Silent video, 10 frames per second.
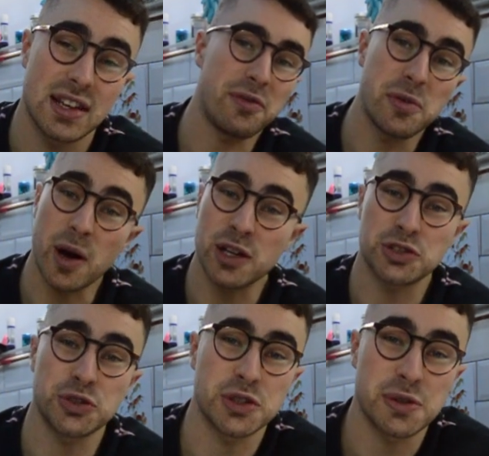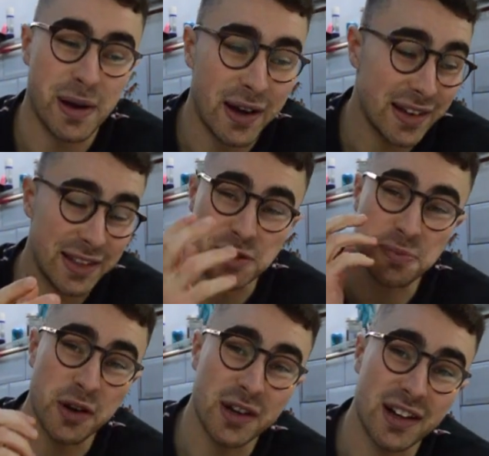Henry Marsh talks about in this
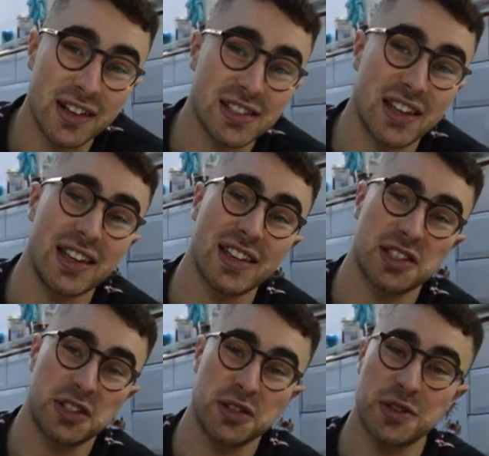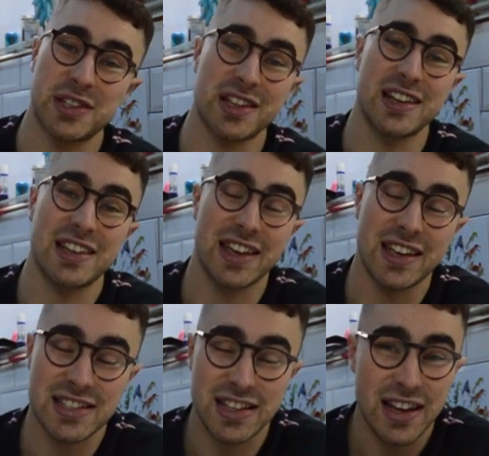podcast that he has a suicide
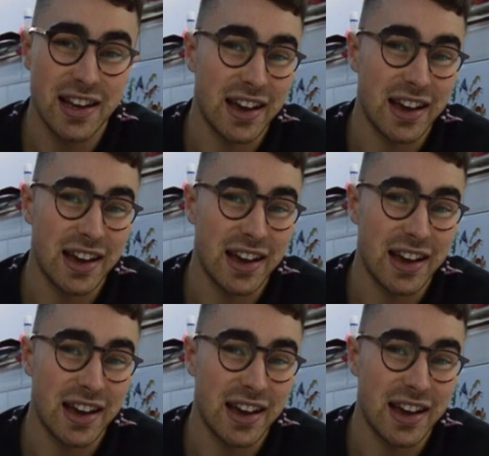kit